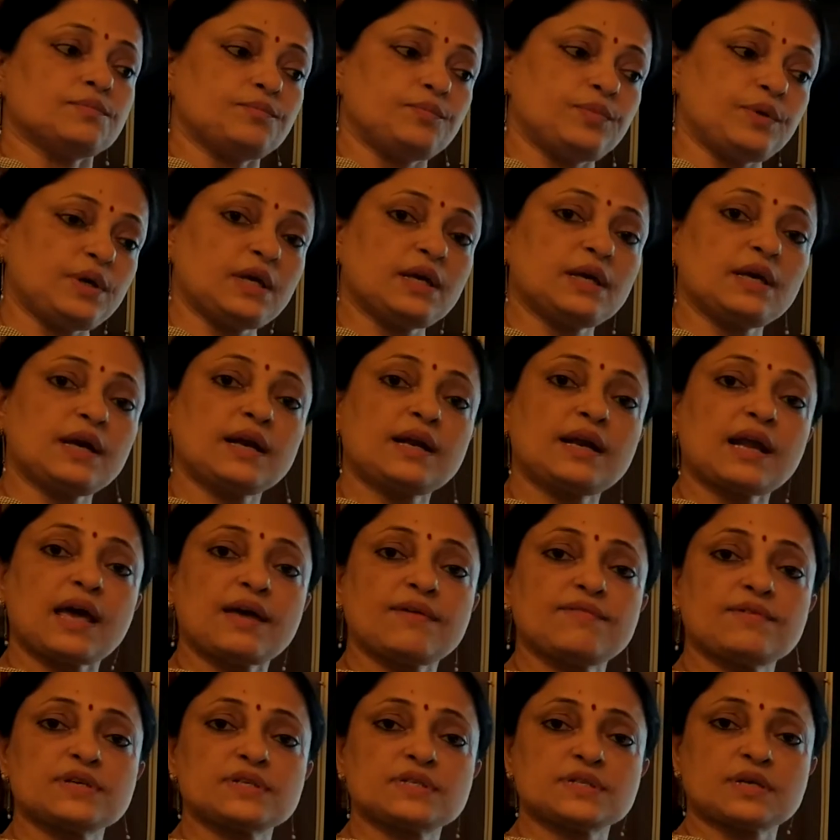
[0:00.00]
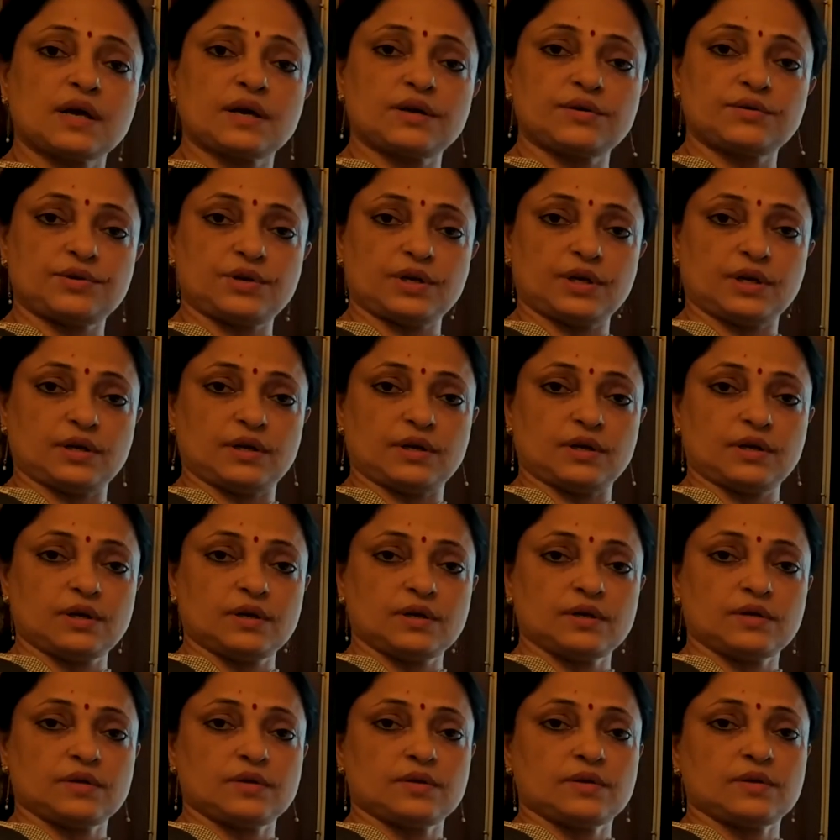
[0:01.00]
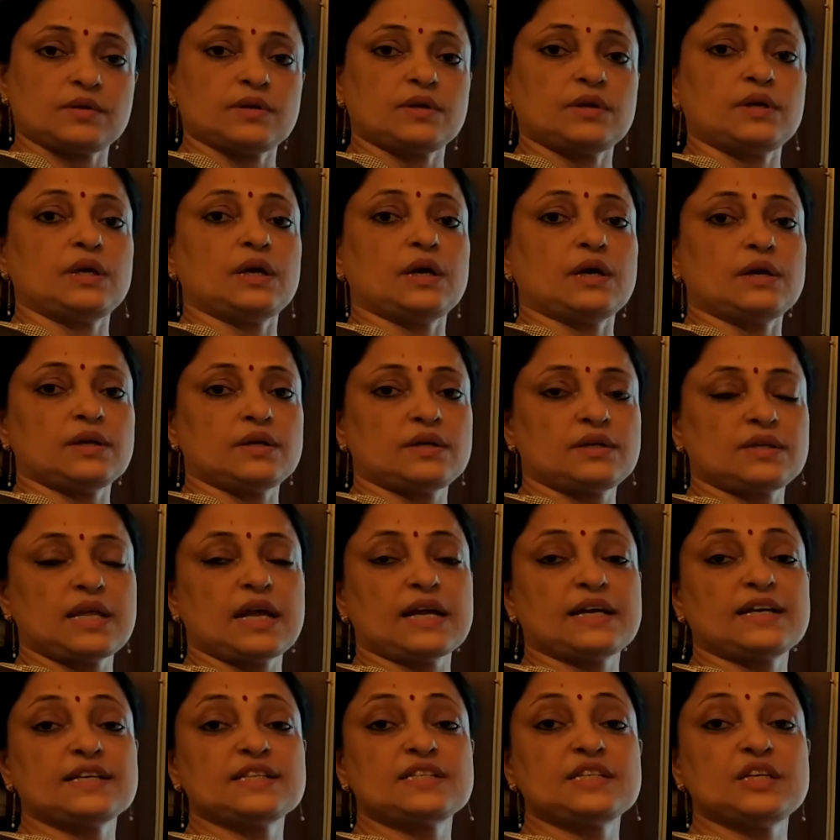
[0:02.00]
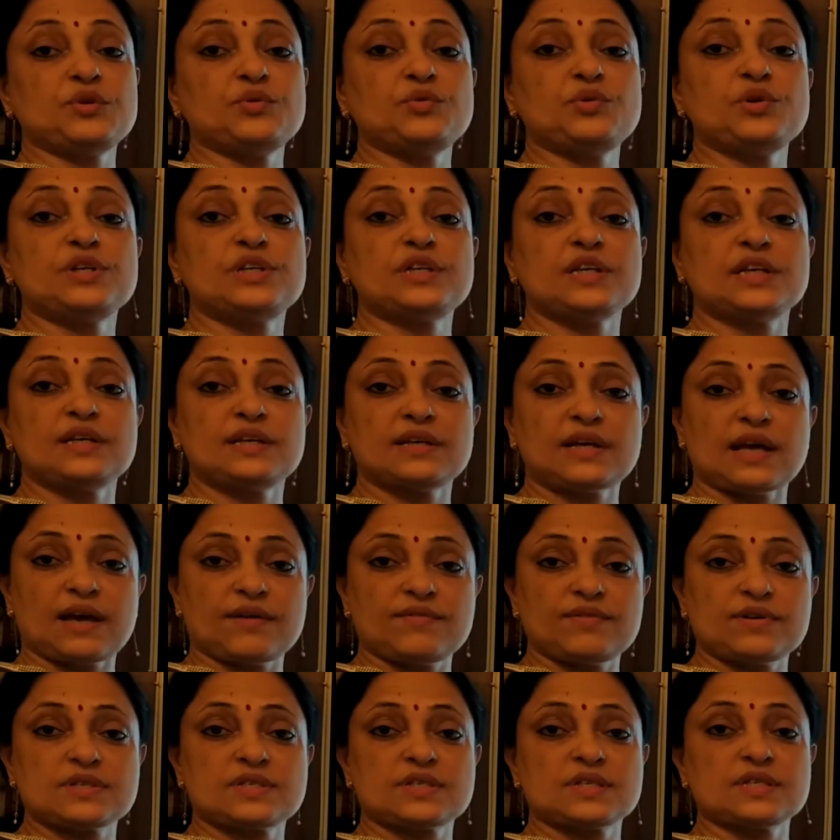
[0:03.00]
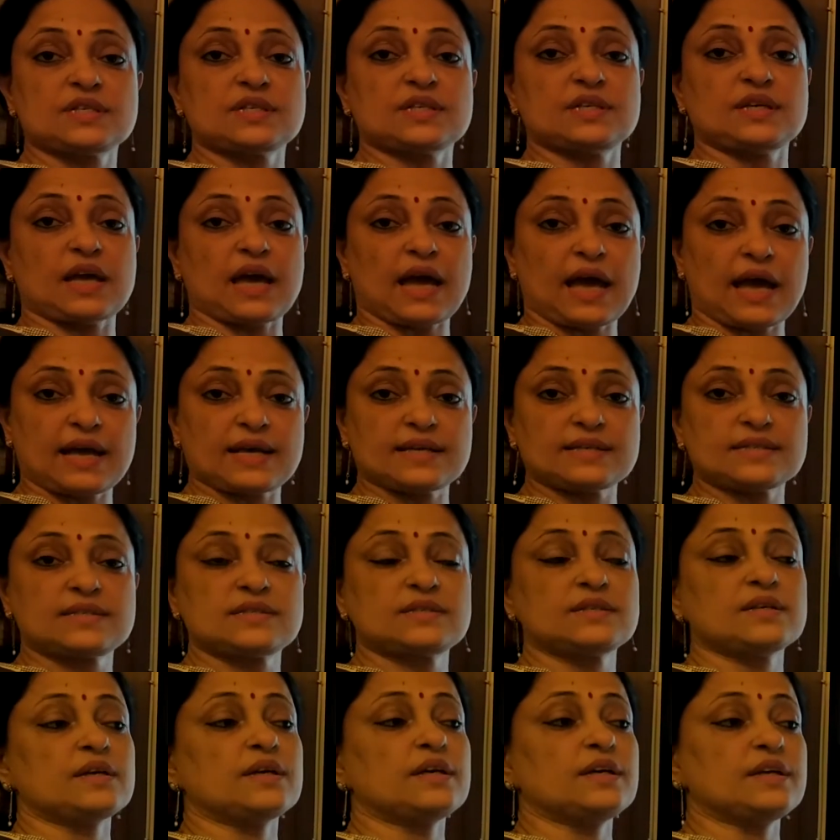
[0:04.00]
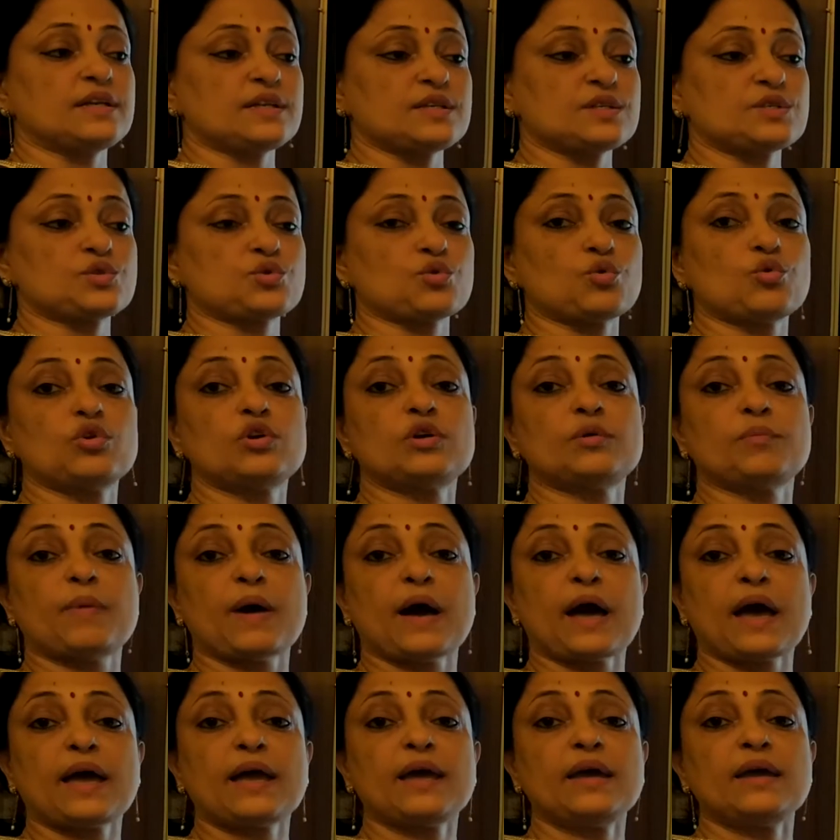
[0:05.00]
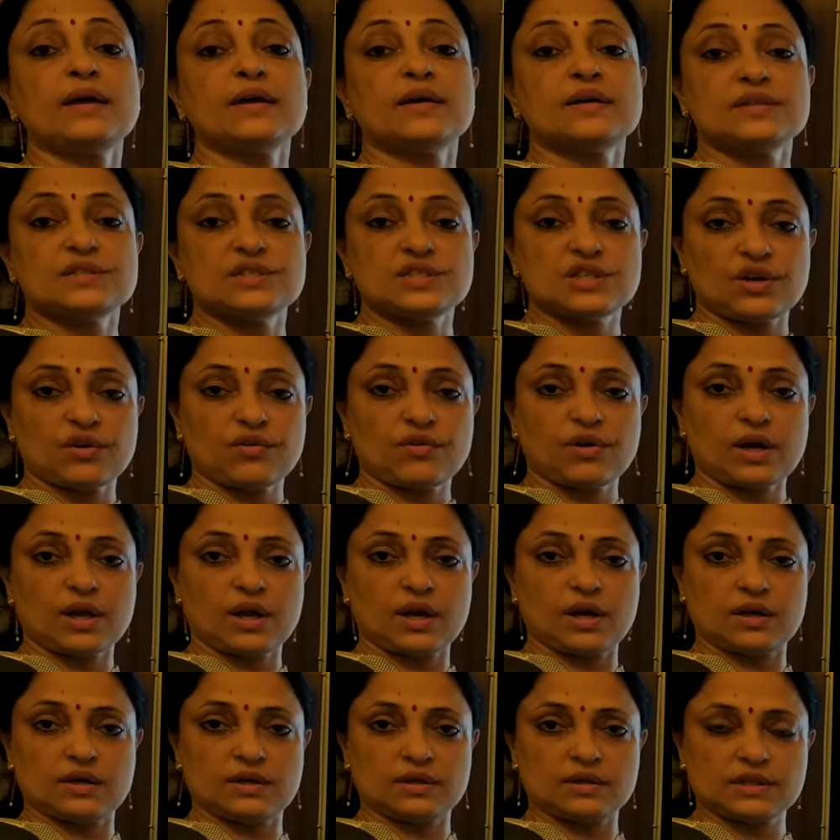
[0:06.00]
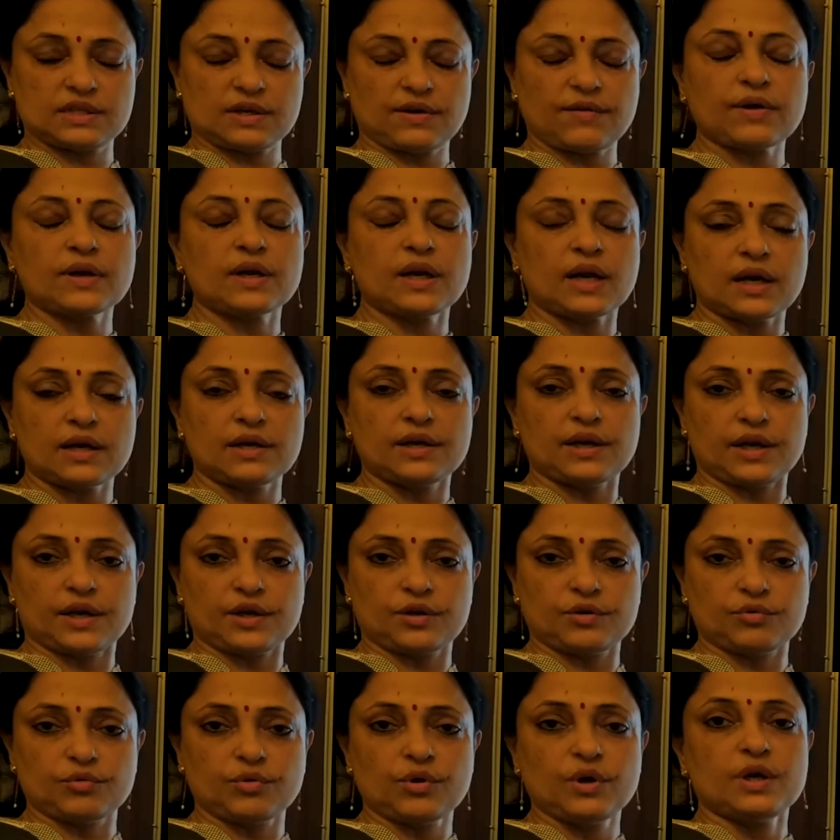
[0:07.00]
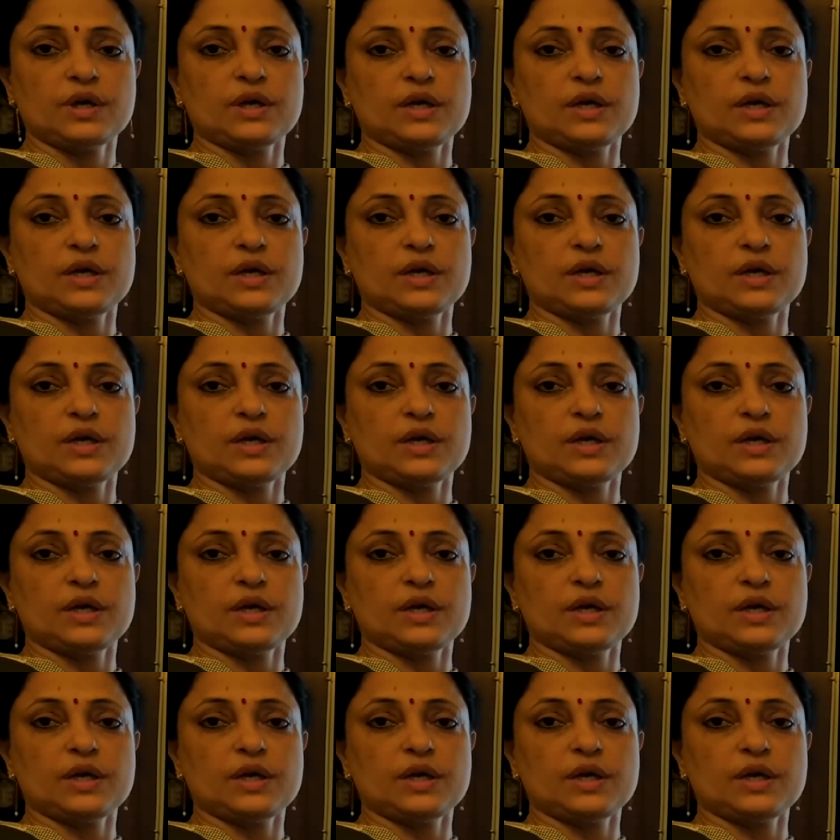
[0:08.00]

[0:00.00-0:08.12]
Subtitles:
Being a diverse country, that is unity in diversity, as it is told by Jawaharlal Nehru.